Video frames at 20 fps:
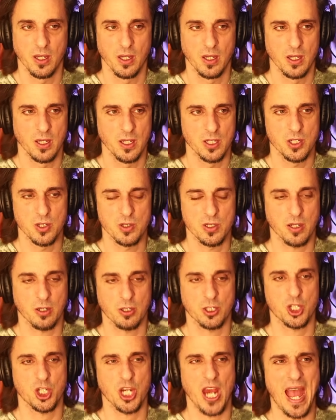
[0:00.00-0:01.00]
she was in our
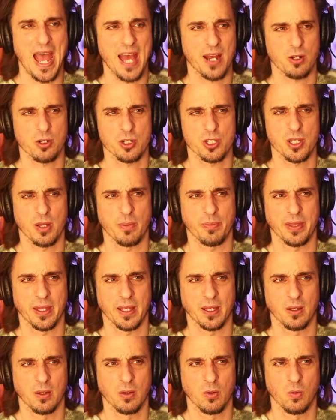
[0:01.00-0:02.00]
chat or
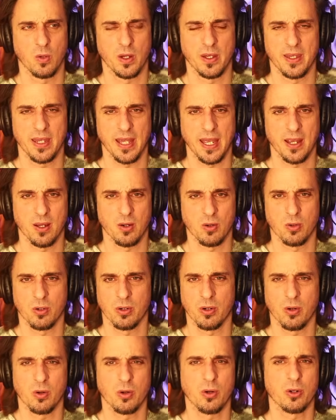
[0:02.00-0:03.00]
something one day
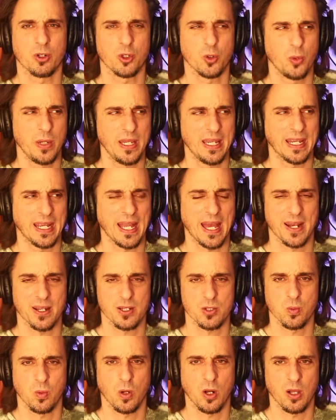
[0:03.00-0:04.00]
or tweeting at
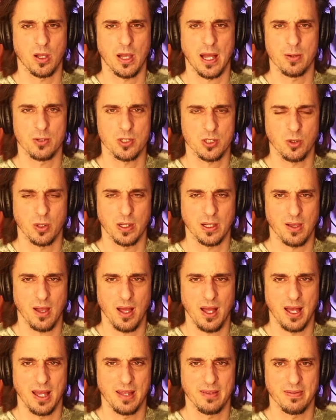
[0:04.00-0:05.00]
us while I was going
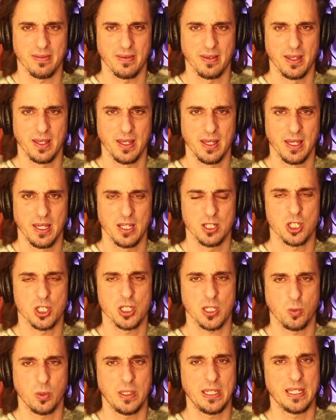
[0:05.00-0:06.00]
live. She's
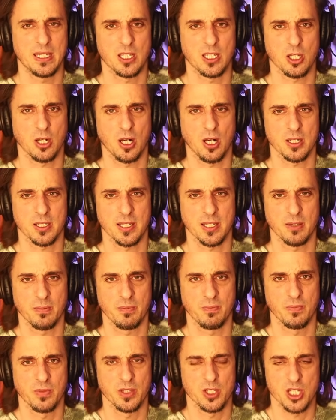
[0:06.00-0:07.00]
like, we need to talk, Tim.
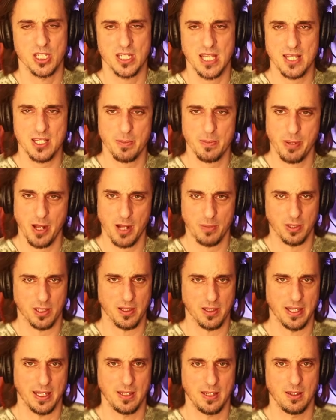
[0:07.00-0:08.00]
She says it
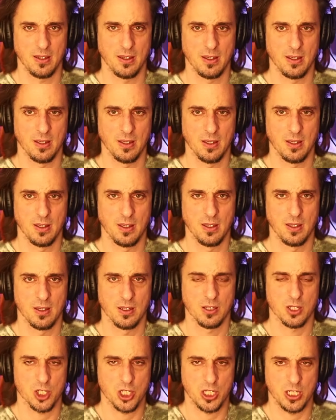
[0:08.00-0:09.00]
publicly
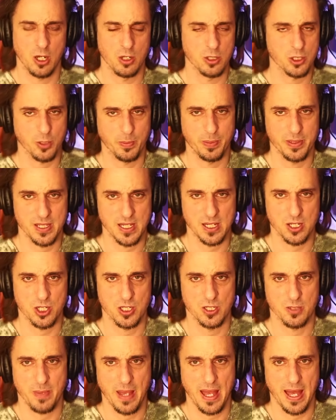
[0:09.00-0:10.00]
because she knows her
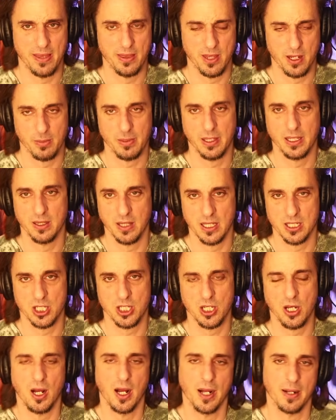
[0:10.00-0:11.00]
position's bad. Then I'm like, let's
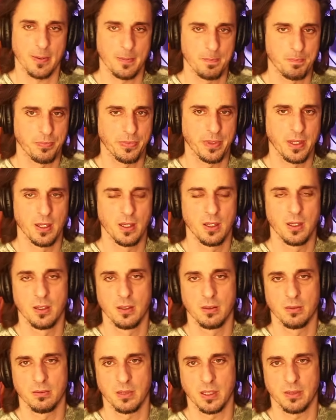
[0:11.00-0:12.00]
talk.
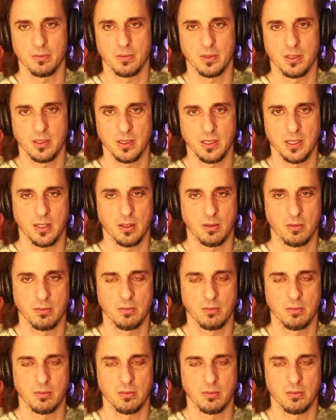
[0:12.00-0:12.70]
Come